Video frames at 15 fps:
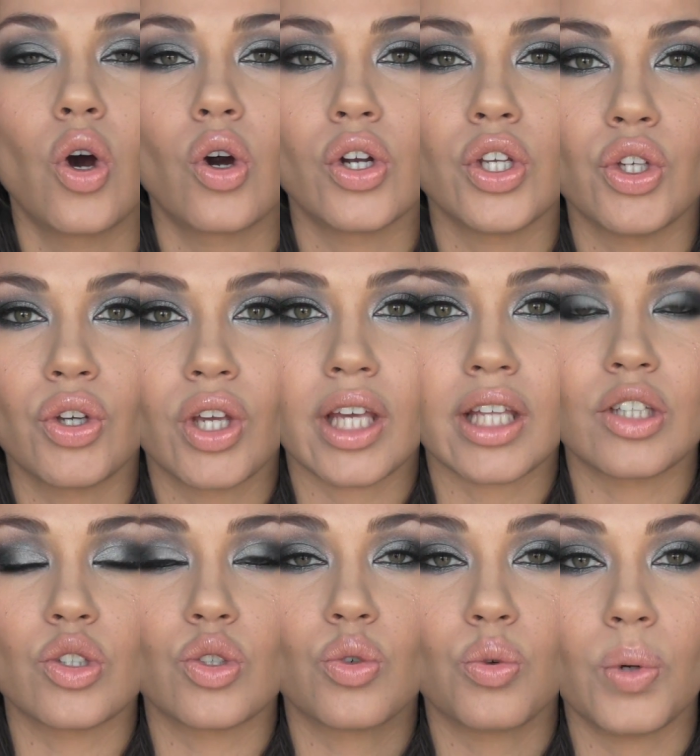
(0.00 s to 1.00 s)
or you
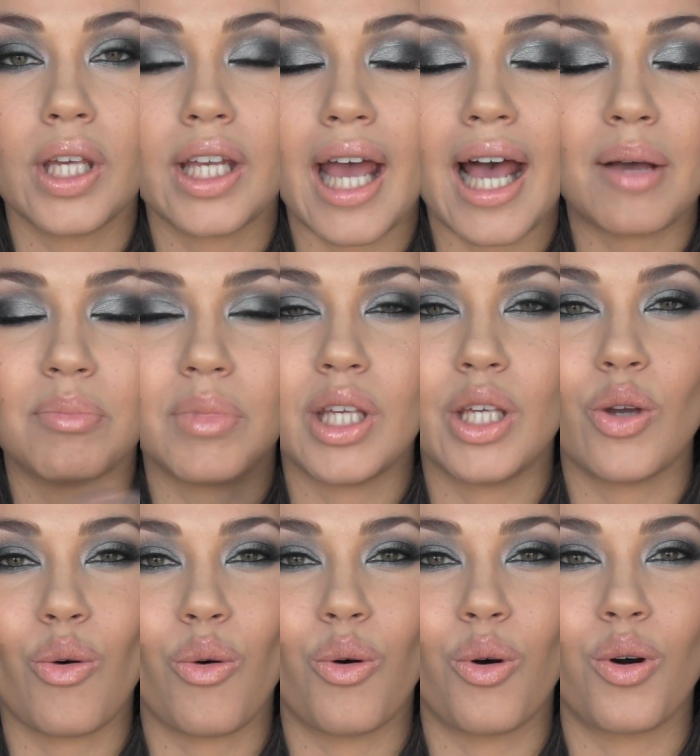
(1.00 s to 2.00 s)
can tweet at me
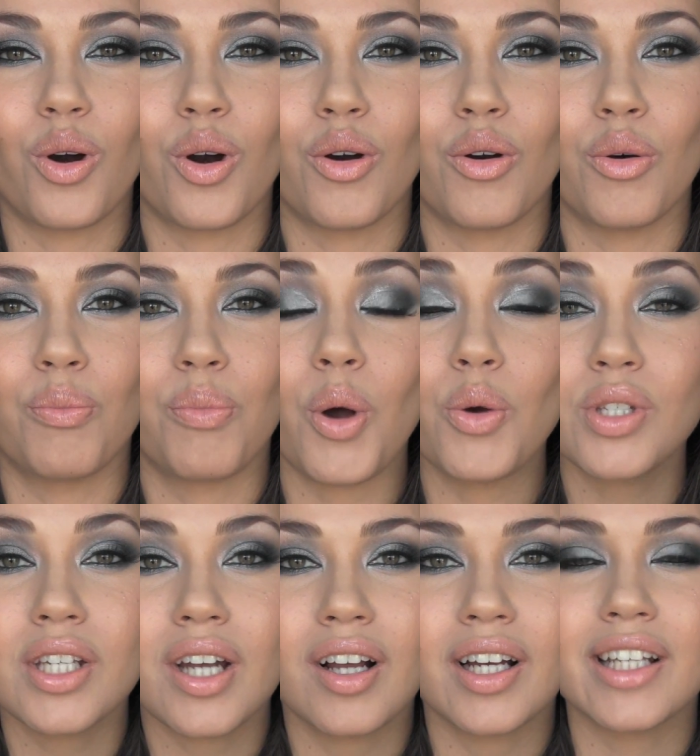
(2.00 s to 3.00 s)
or
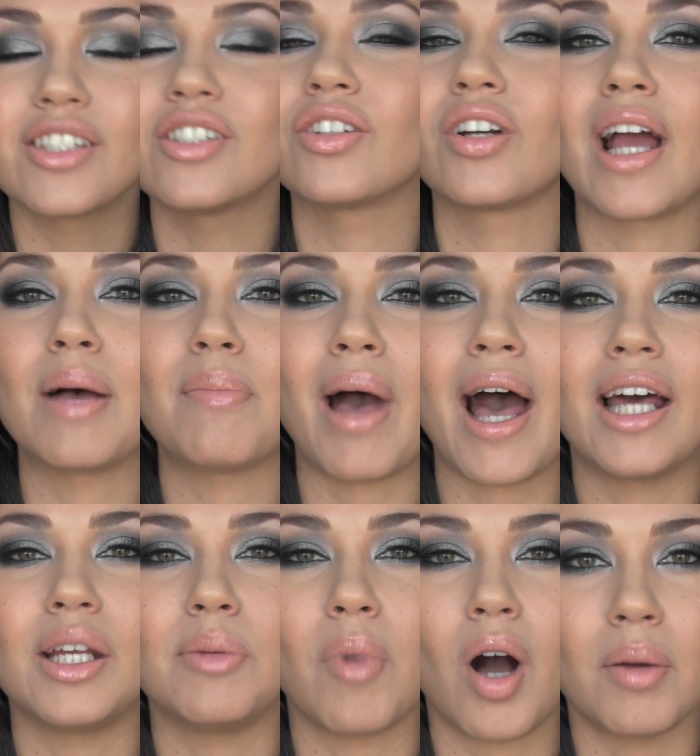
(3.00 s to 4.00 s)
post it on Instagram
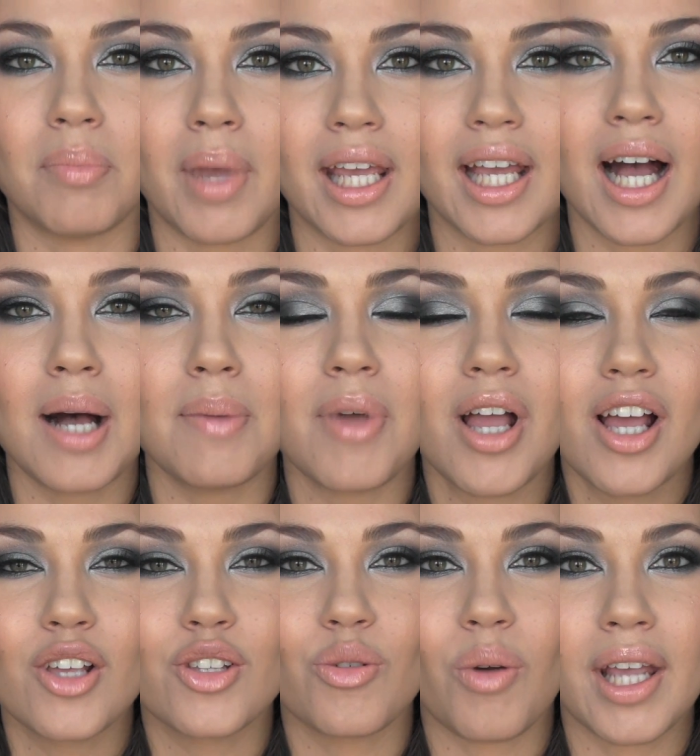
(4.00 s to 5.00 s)
at Eman Makeup
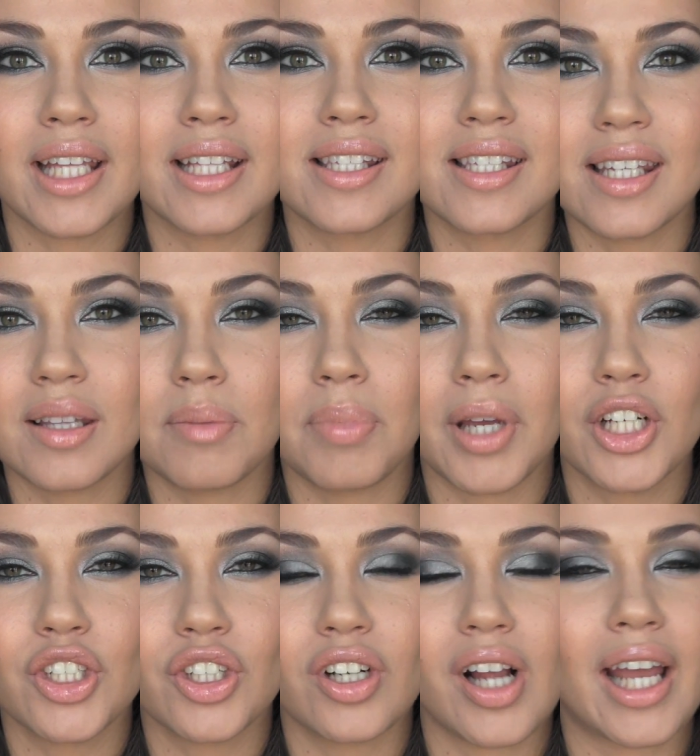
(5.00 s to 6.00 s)
so I can see the
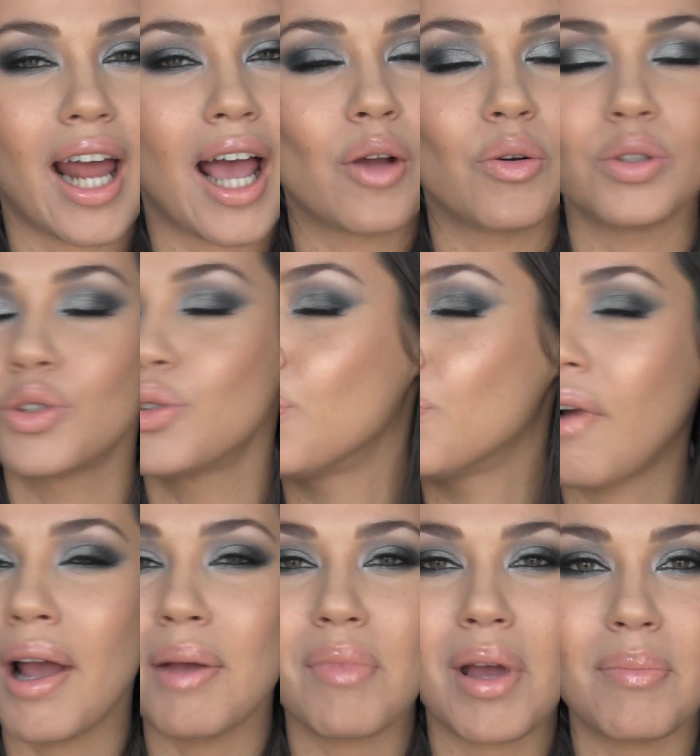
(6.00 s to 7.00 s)
picture and I will
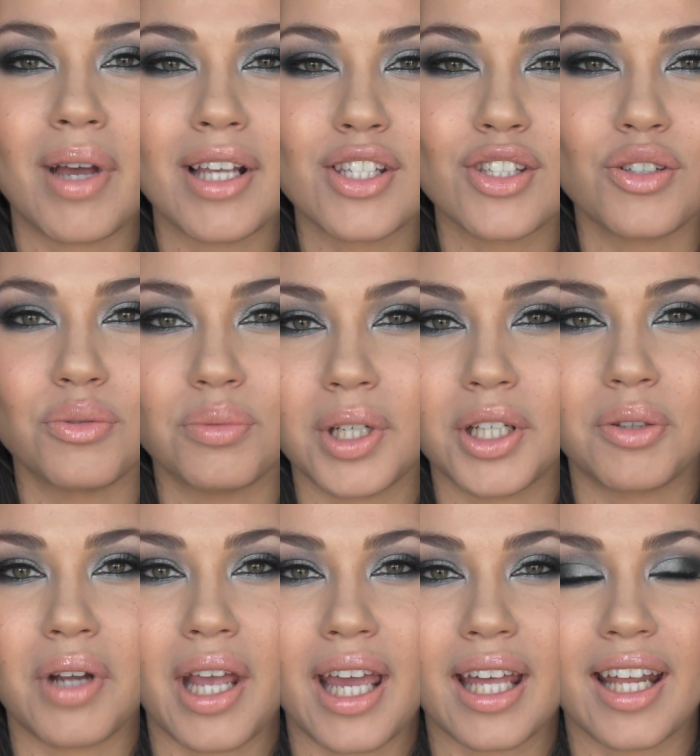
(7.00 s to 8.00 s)
try my best to
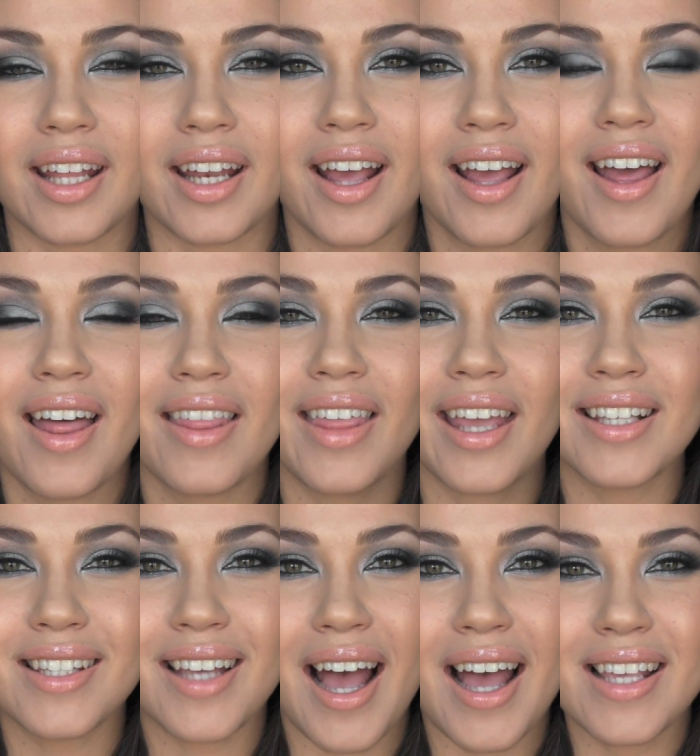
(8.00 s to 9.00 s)
recreate it.
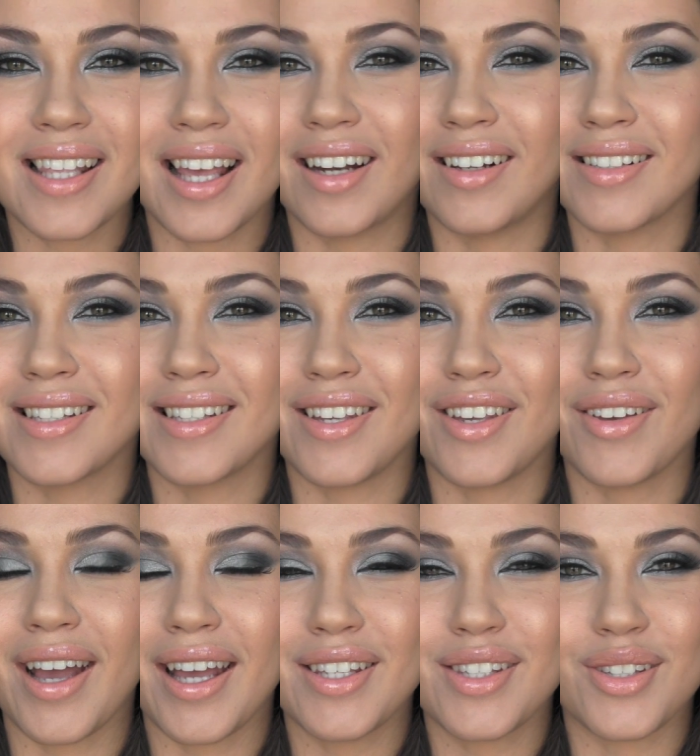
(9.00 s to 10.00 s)
Thanks guys and I'll see you
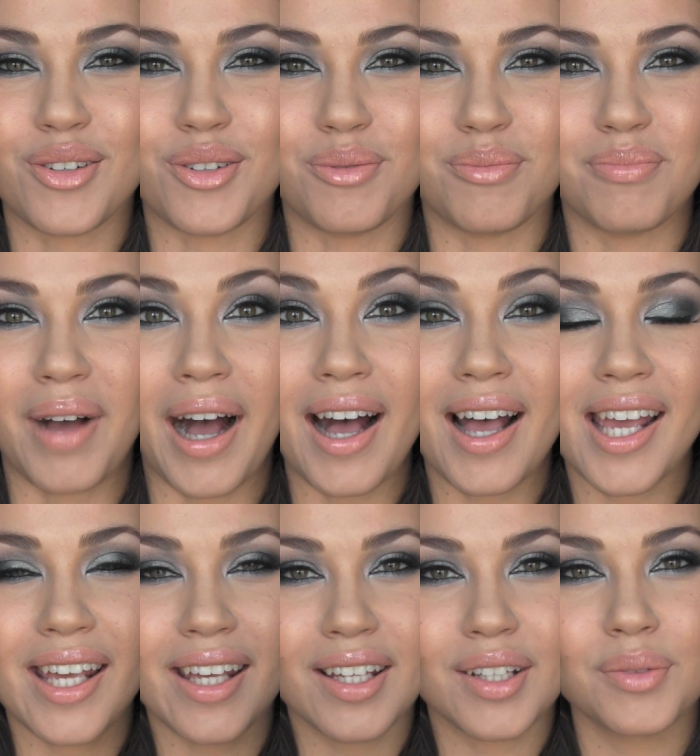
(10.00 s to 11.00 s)
guys soon.
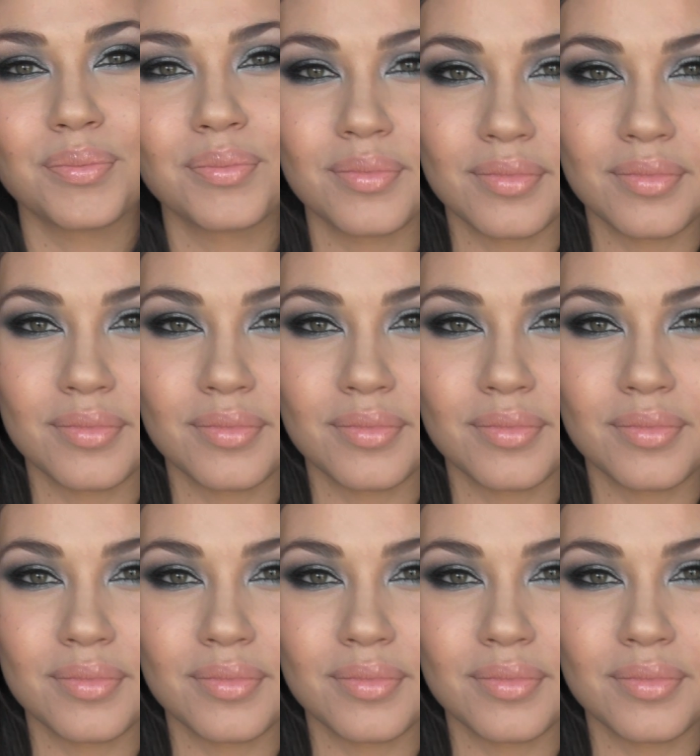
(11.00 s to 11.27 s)
Bye!